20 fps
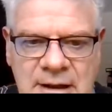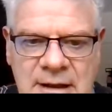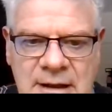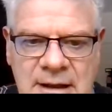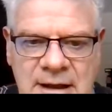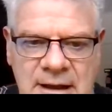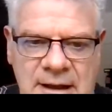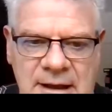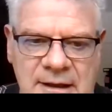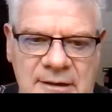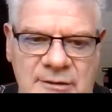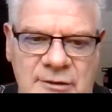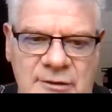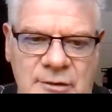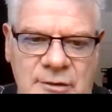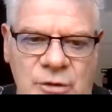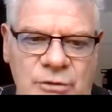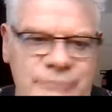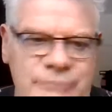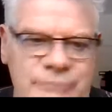And
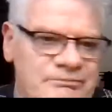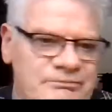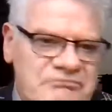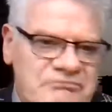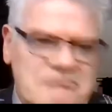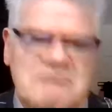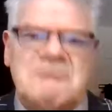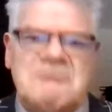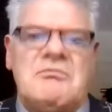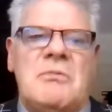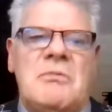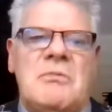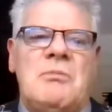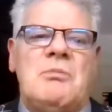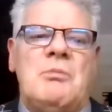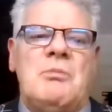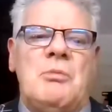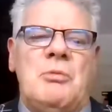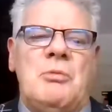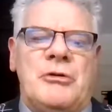so
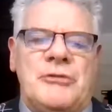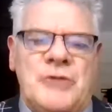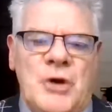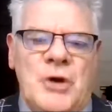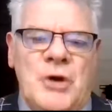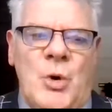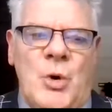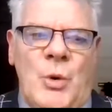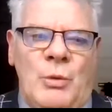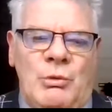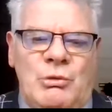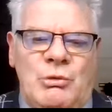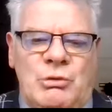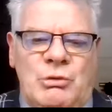there's no